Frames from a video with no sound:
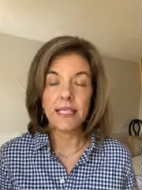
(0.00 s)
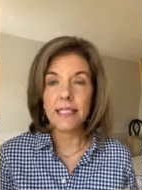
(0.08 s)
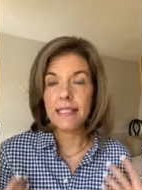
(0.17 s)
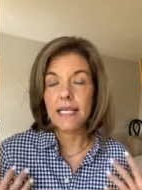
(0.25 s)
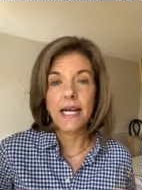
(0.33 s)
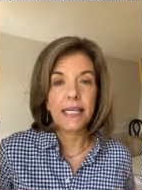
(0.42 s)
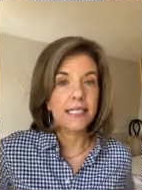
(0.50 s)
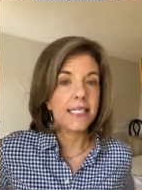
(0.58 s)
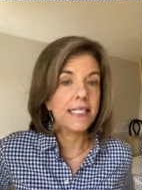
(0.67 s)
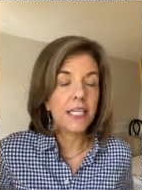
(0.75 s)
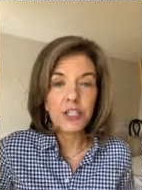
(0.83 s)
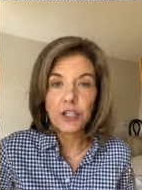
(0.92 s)
it's not gonna
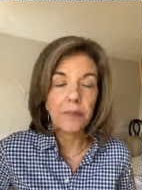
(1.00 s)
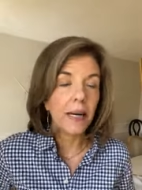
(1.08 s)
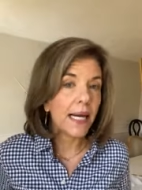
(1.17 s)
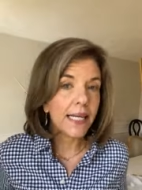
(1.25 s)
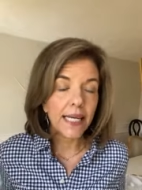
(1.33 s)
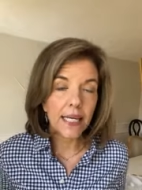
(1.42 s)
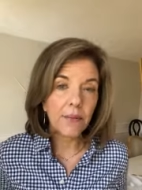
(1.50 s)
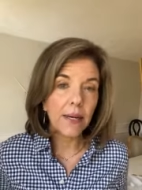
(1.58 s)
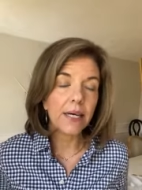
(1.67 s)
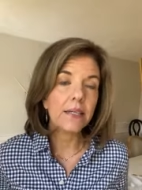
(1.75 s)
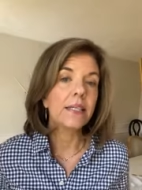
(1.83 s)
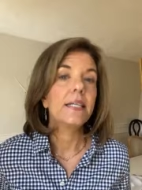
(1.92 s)
stick to your body
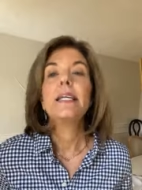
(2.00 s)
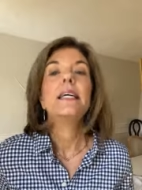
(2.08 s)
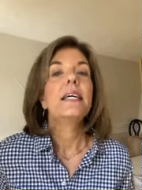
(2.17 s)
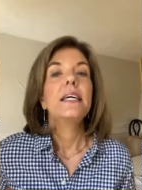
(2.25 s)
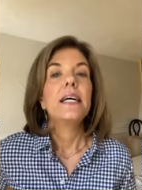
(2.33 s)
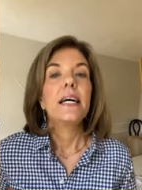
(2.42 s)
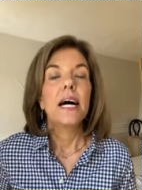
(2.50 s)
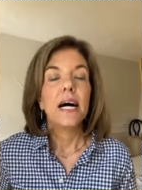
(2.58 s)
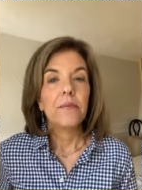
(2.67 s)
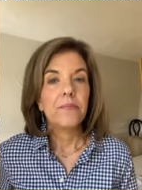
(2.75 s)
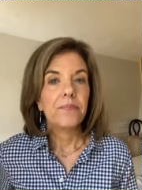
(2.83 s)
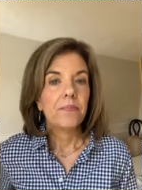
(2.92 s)
anywhere.
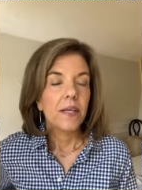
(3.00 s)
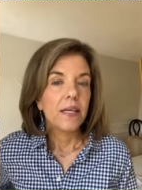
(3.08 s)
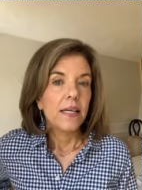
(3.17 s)
Um,